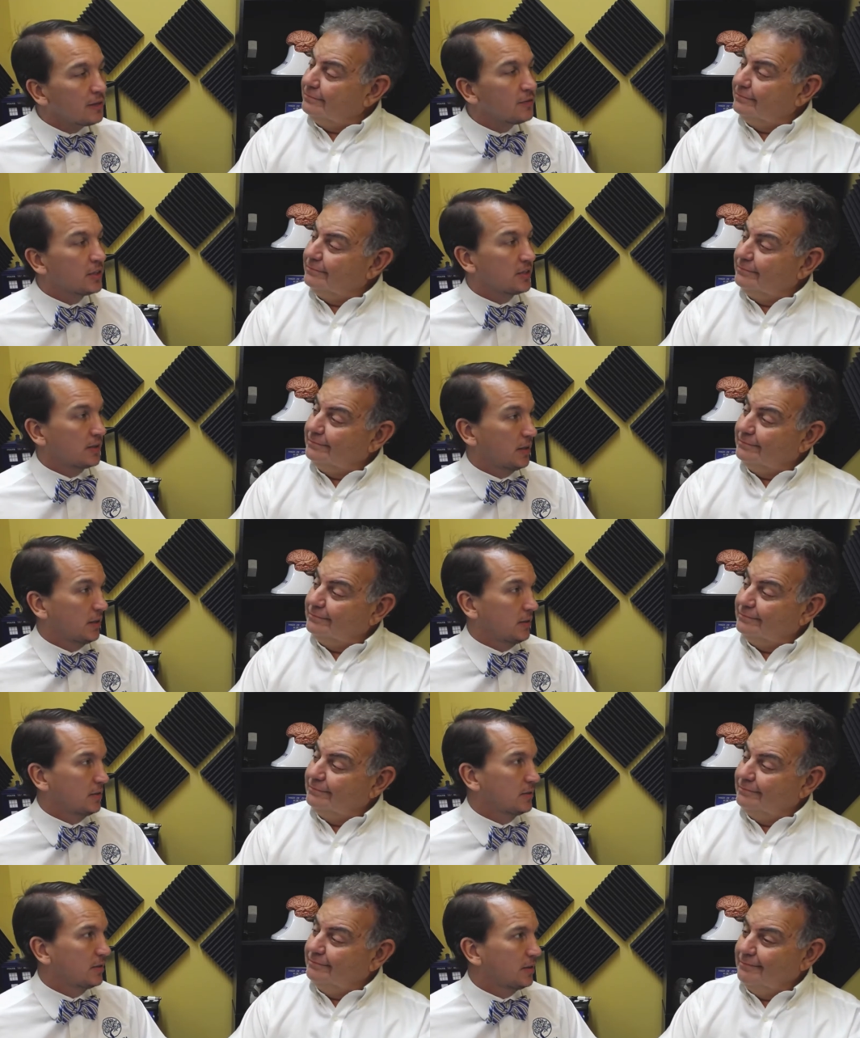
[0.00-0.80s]
Speaker 1: of these
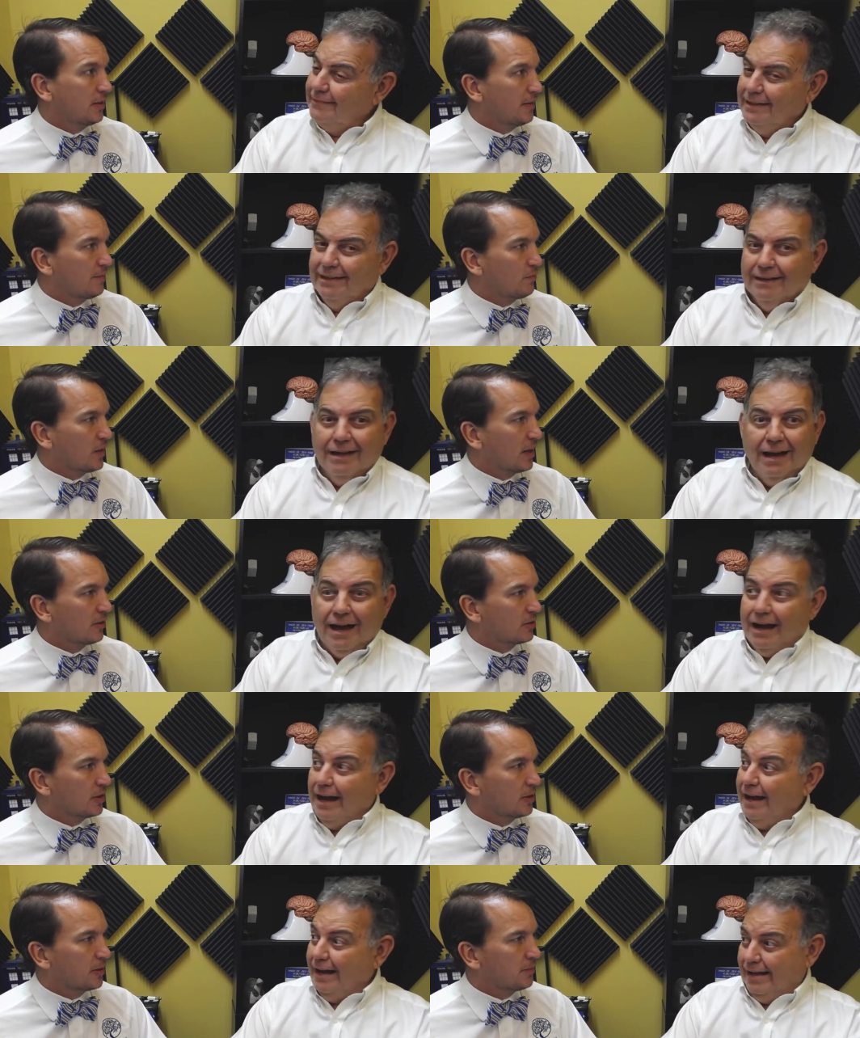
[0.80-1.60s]
things
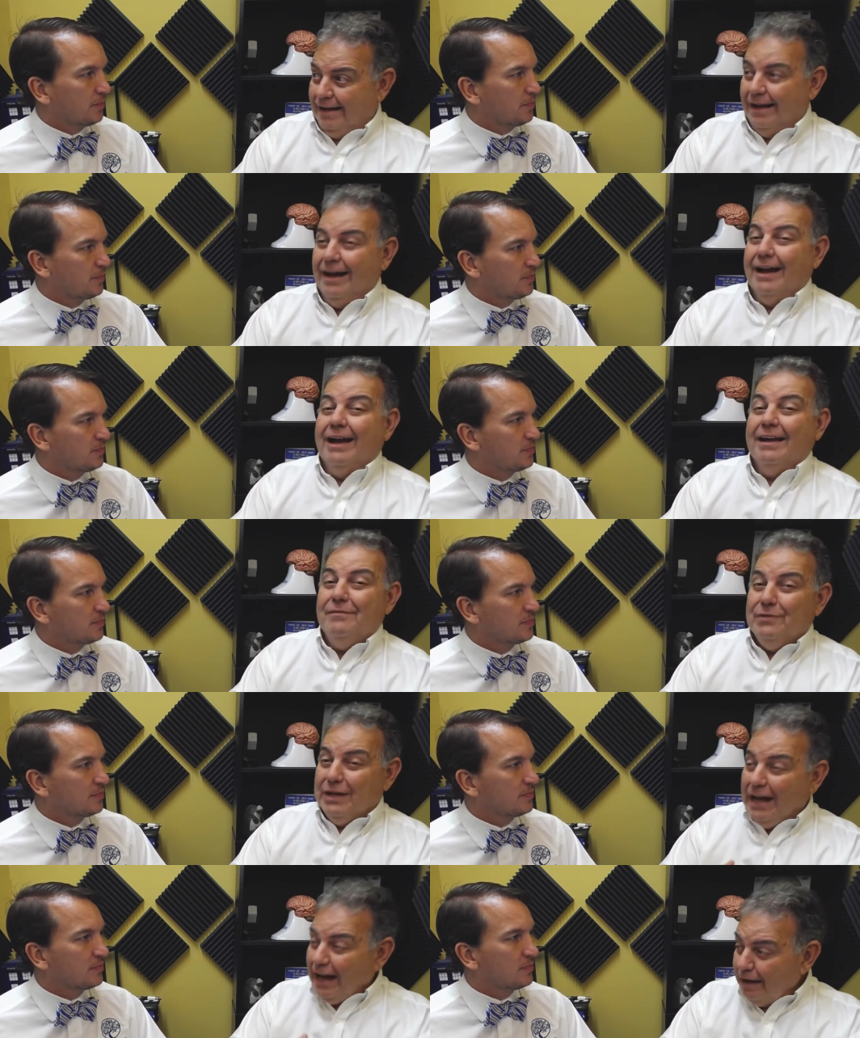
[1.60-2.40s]
Speaker 2: out there.
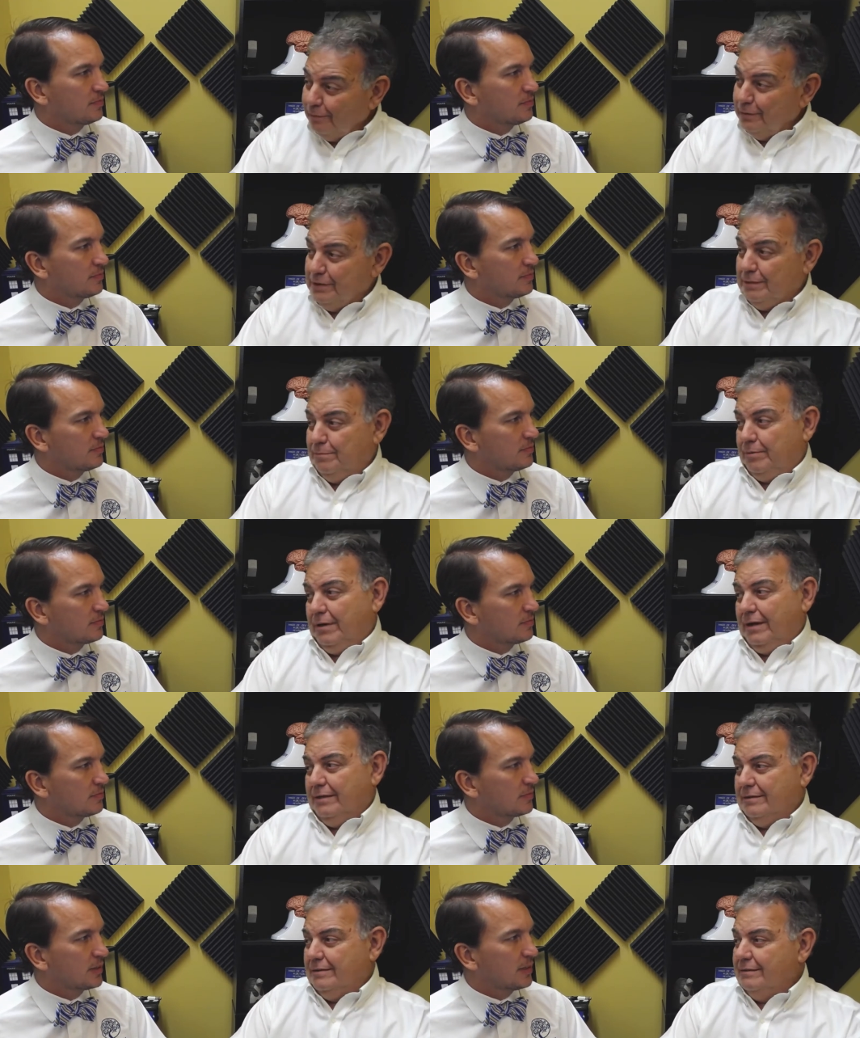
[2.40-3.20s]
Even I was
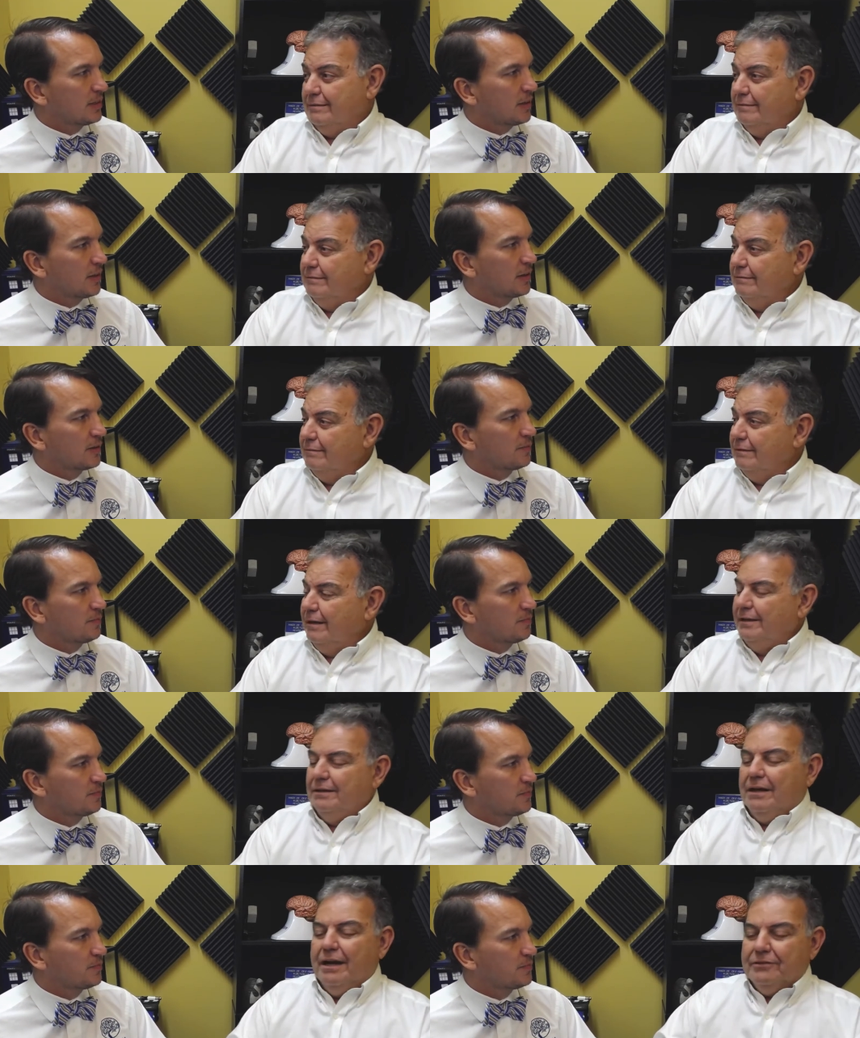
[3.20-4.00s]
surprised. Yeah.
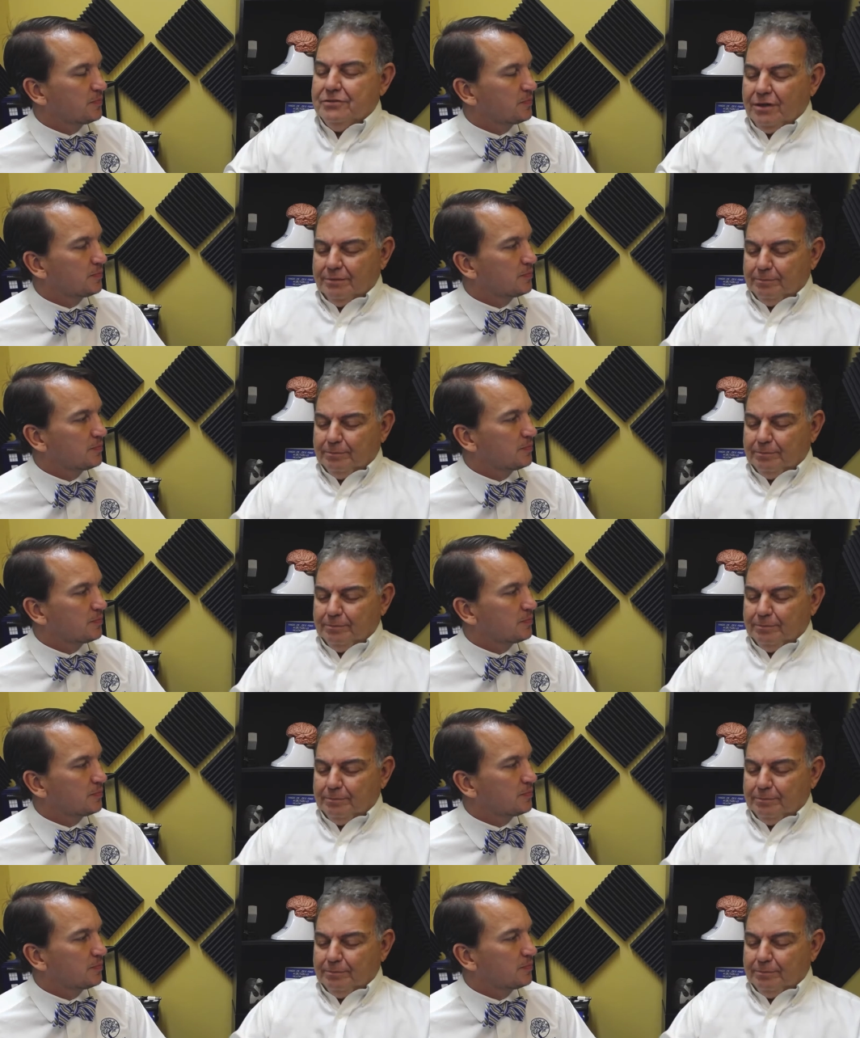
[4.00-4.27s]
And I taught